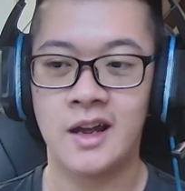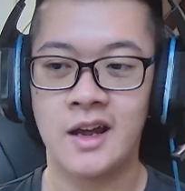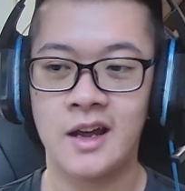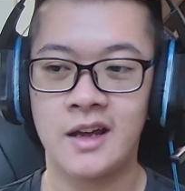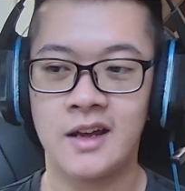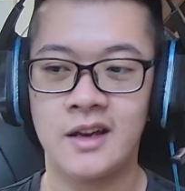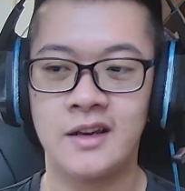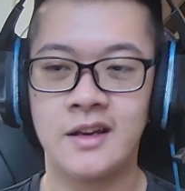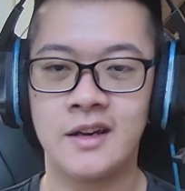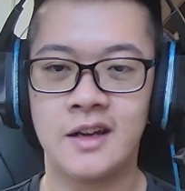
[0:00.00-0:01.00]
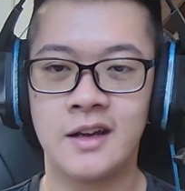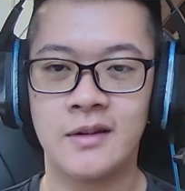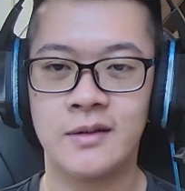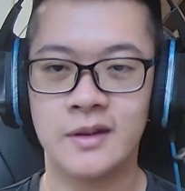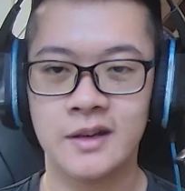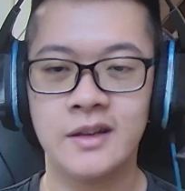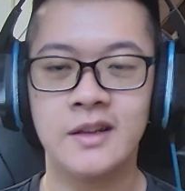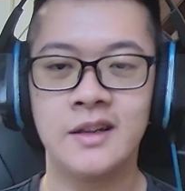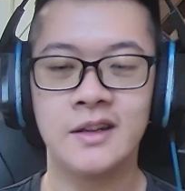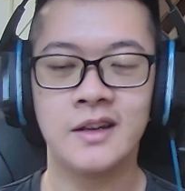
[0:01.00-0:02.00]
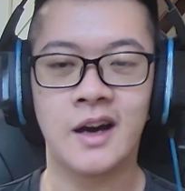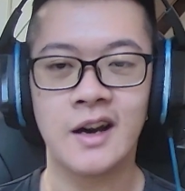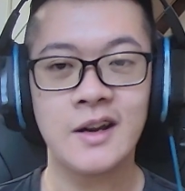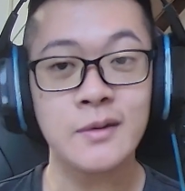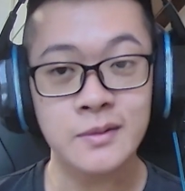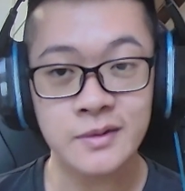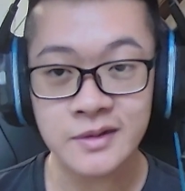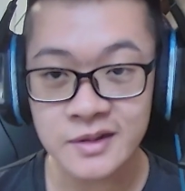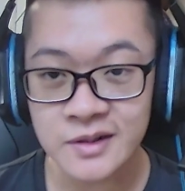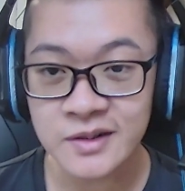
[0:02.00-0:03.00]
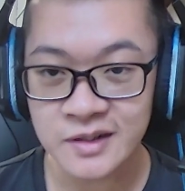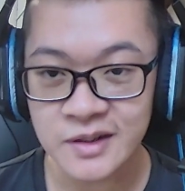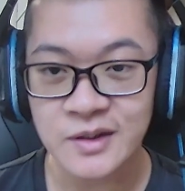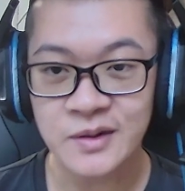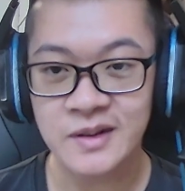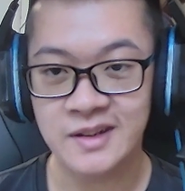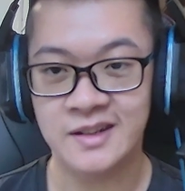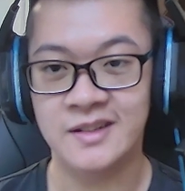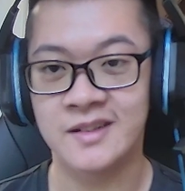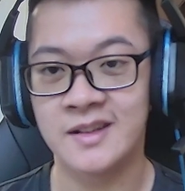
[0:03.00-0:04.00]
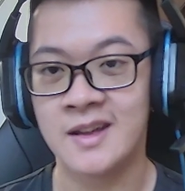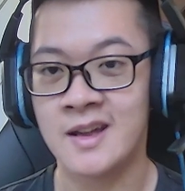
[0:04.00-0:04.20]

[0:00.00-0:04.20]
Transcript: And are they seriously doing this?